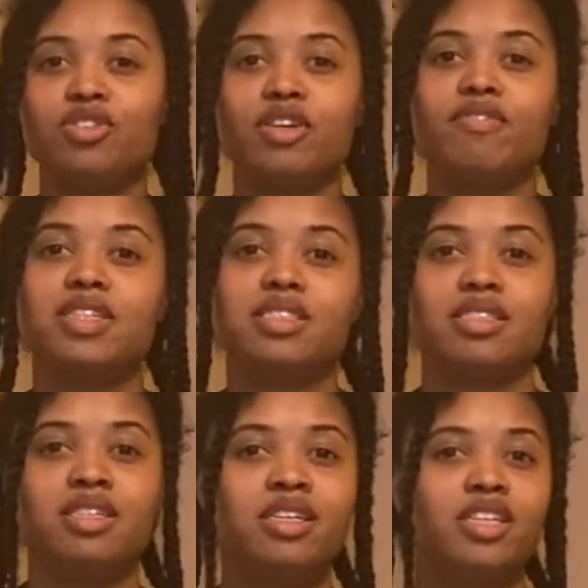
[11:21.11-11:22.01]
If it's,
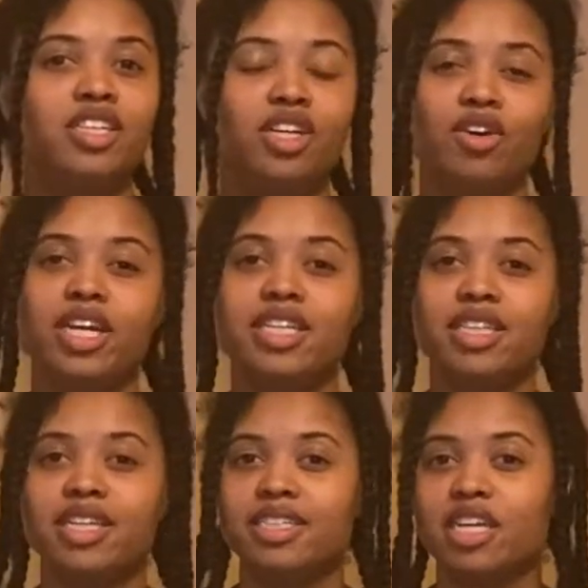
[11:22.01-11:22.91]
you know,
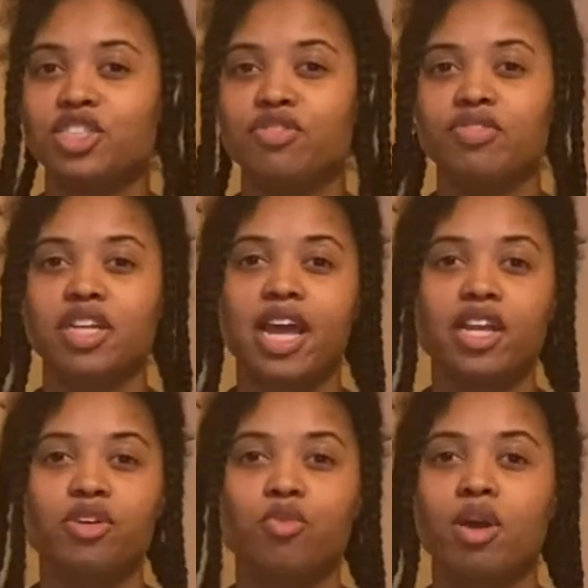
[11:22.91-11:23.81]
anything that you feel like
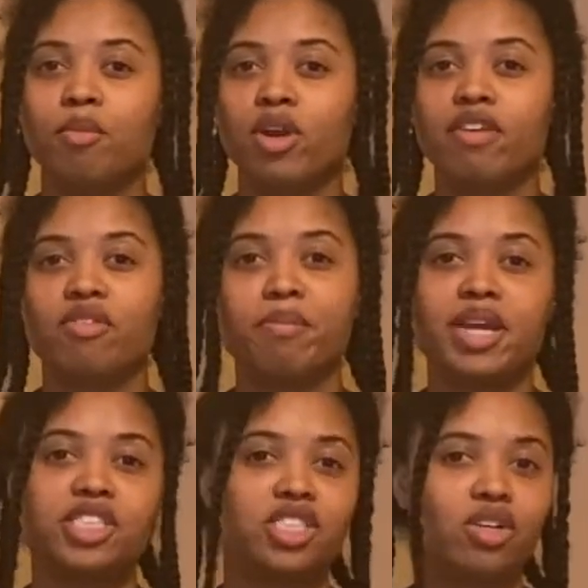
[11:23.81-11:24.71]
you want more
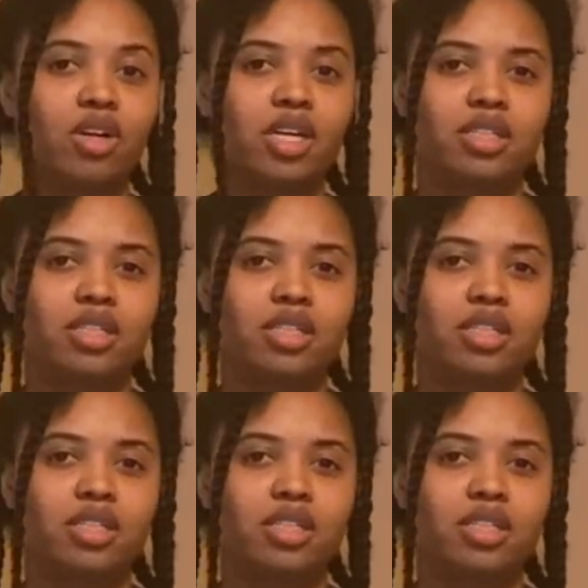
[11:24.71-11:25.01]
information on,